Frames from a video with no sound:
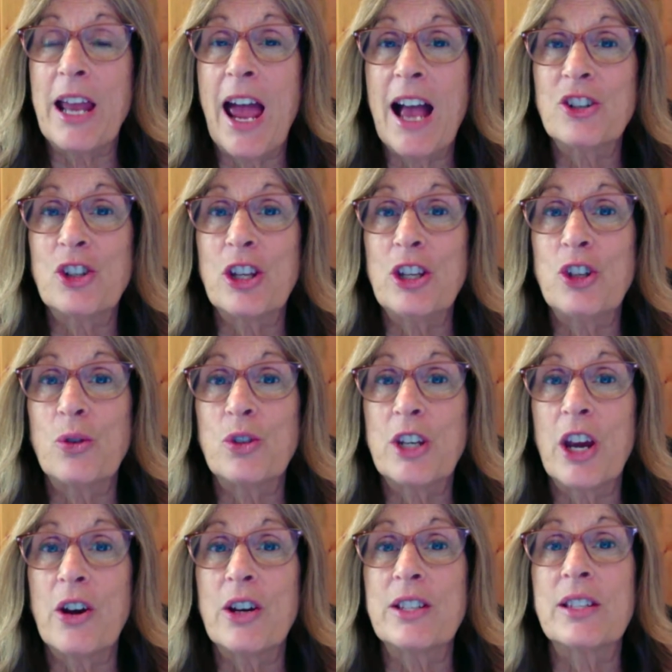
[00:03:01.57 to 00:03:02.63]
actually
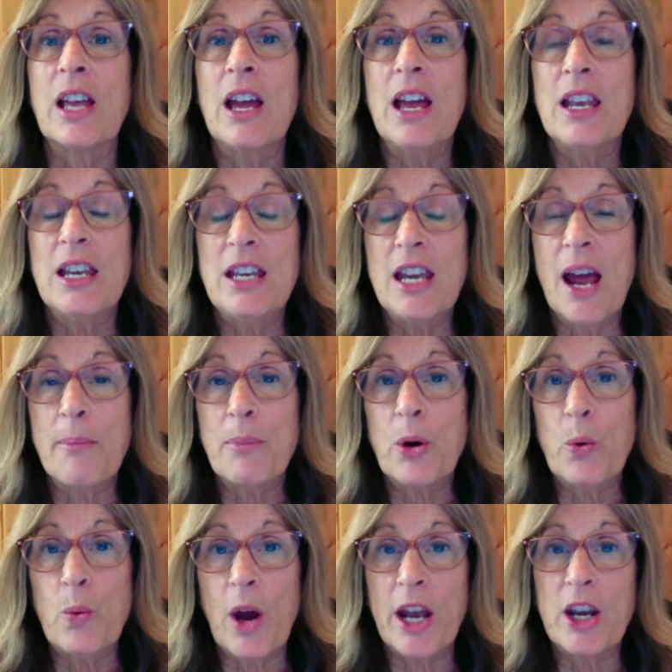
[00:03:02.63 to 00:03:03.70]
doTERRA's
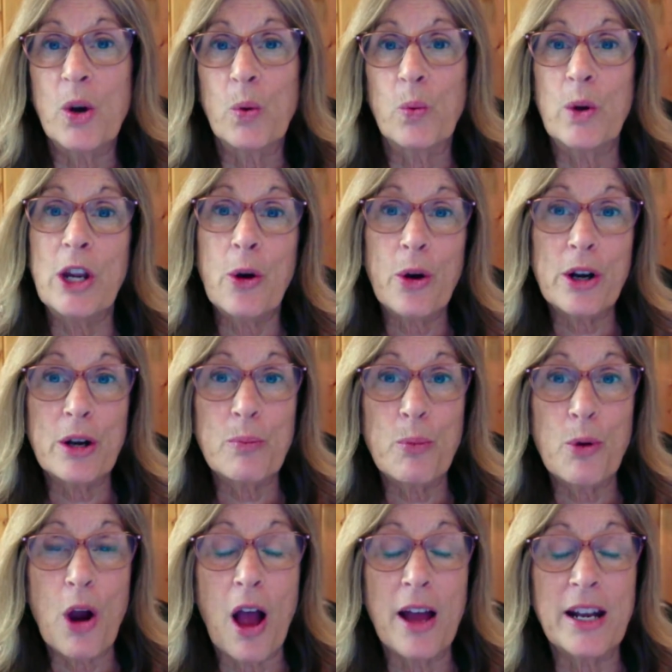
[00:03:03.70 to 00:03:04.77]
#1 reordered
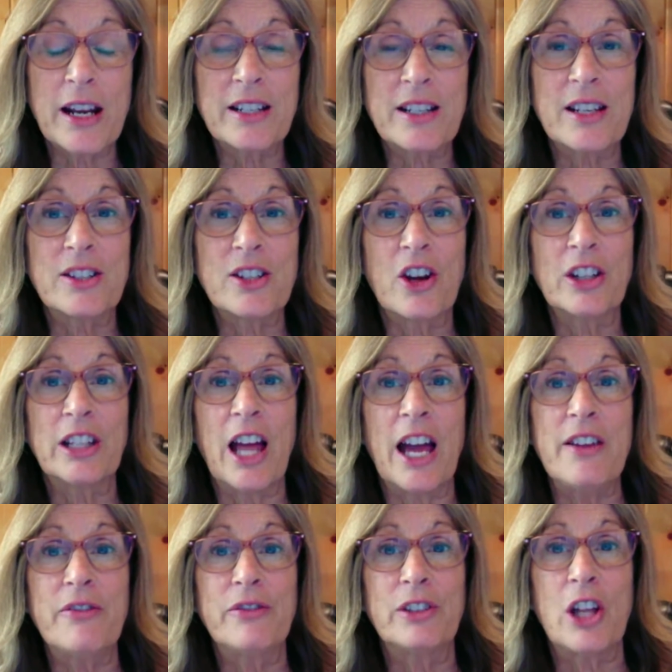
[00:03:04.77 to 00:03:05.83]
product is our
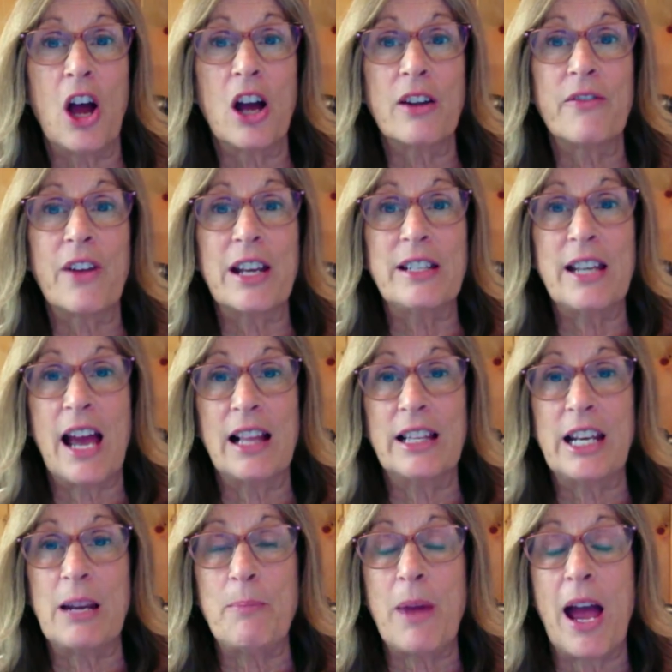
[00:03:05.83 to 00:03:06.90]
lifelong
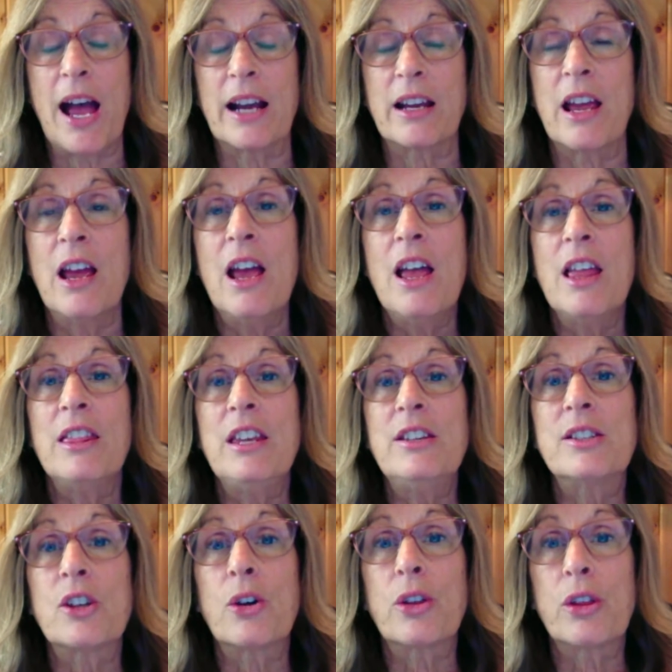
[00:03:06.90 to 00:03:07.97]
vitality pack.
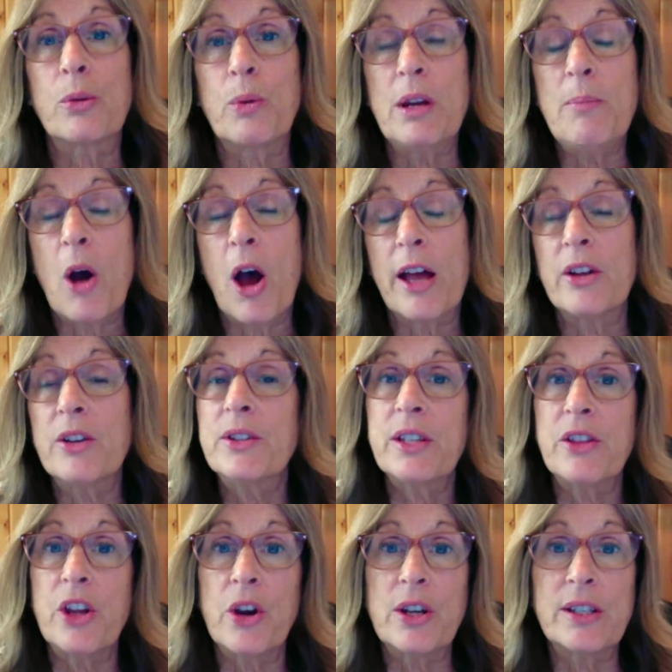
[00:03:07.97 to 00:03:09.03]
These are 3 bottles,
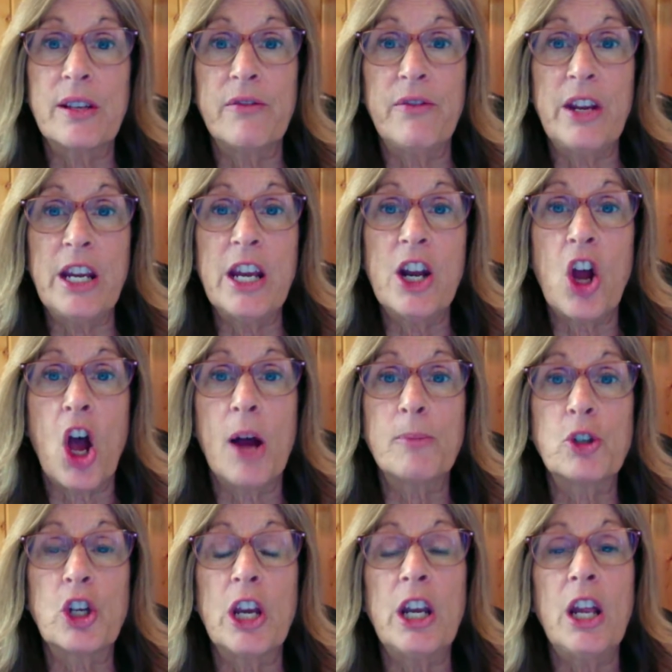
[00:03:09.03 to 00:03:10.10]
and there is a vegan
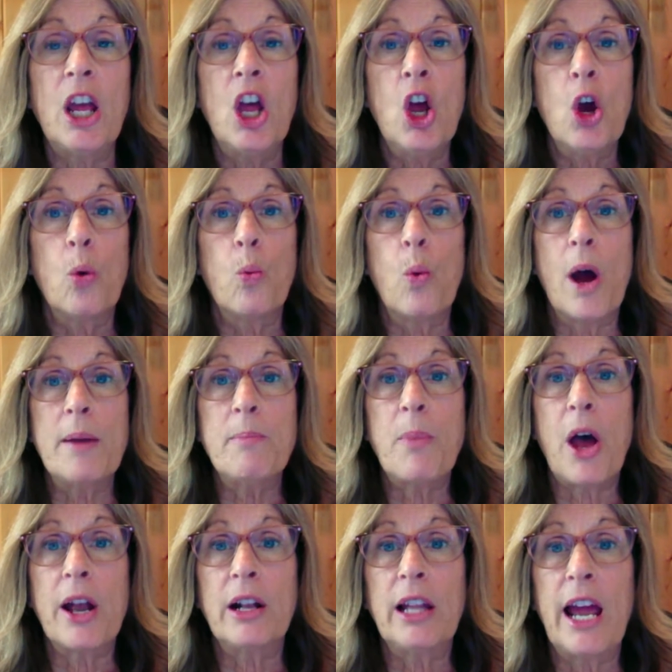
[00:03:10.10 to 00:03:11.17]
option. One
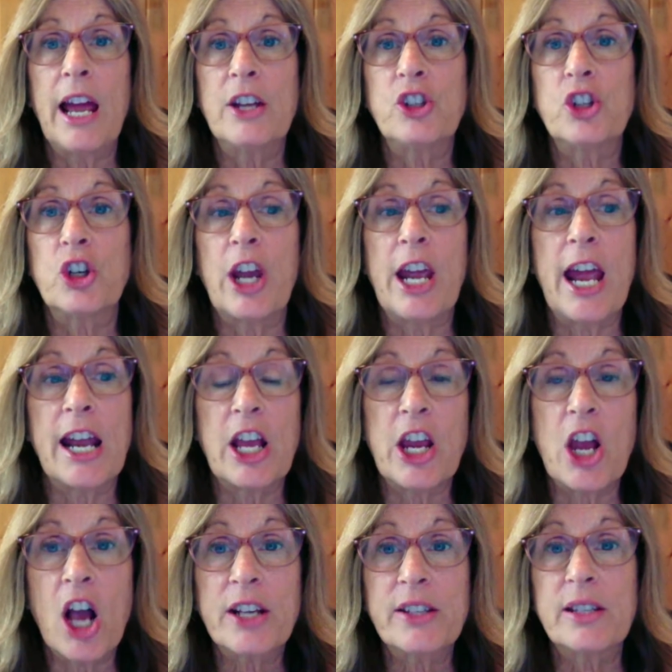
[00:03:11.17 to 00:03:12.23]
bottle has your
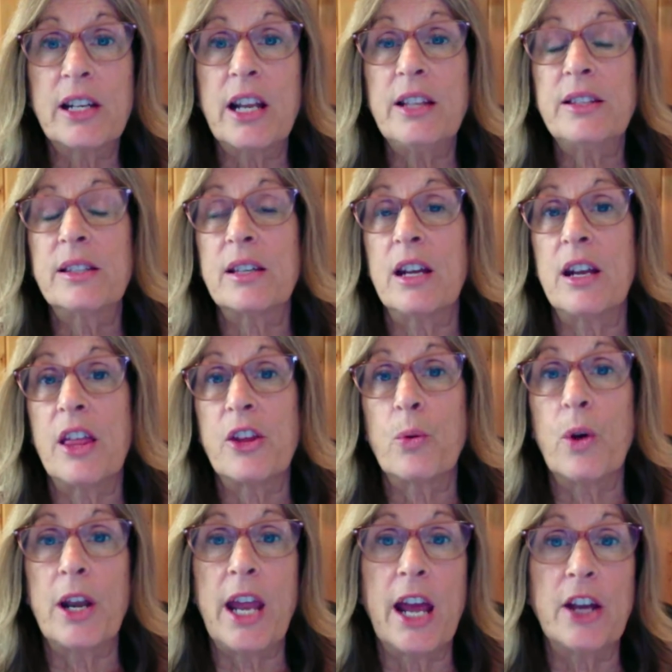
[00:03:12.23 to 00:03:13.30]
antioxidants, another
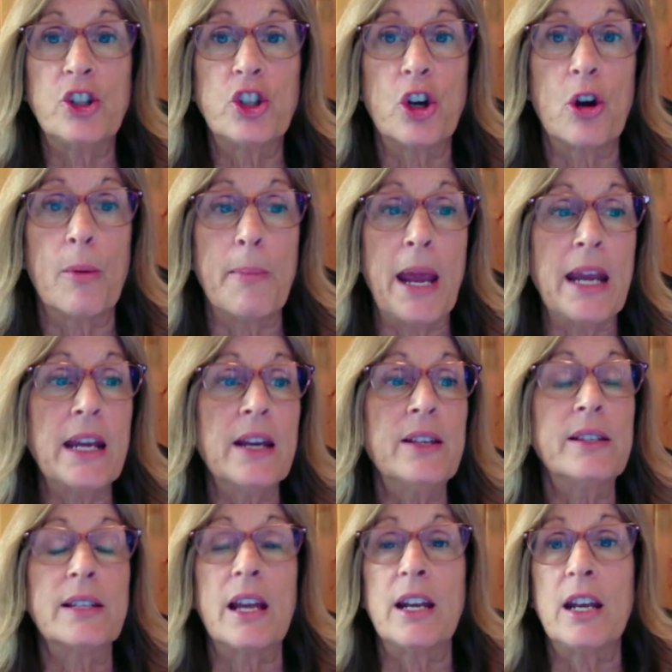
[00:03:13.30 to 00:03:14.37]
one has your
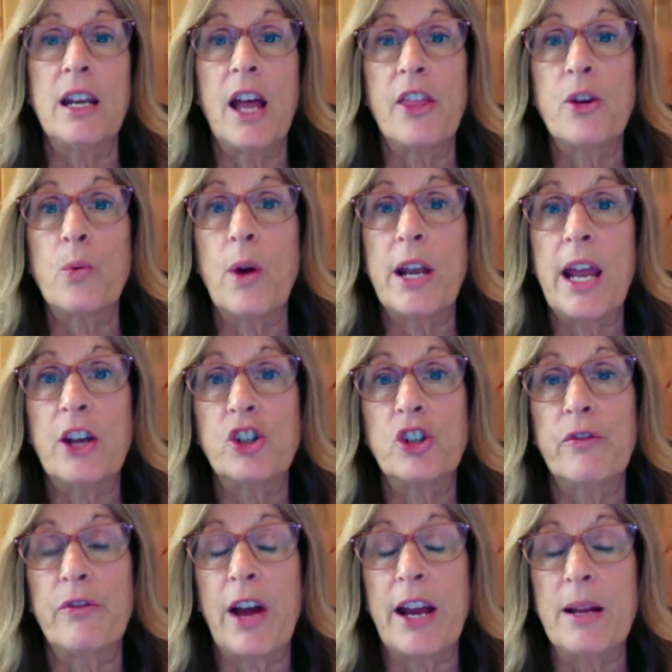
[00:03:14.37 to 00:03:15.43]
omegas, and another one has
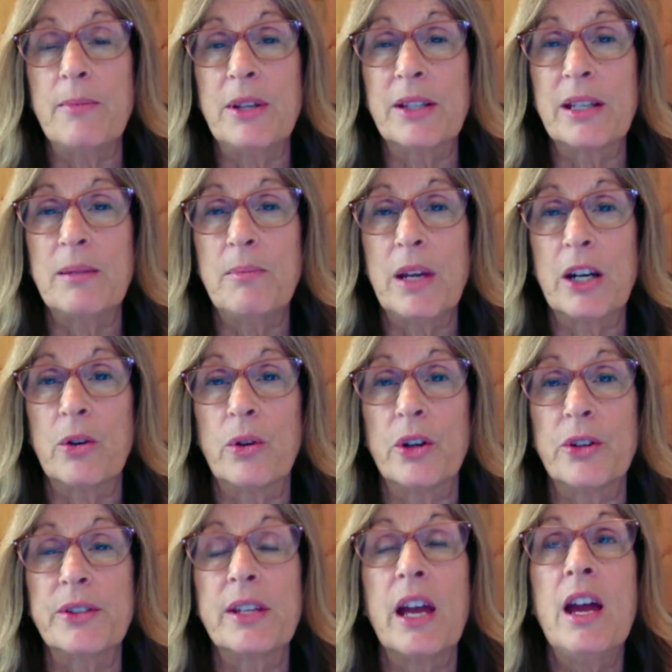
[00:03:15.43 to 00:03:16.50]
your vitamins and
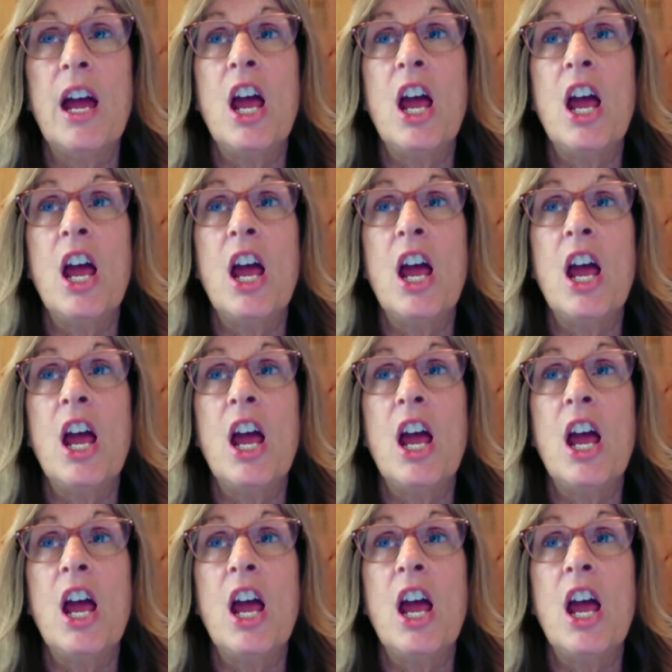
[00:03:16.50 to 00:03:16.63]
minerals.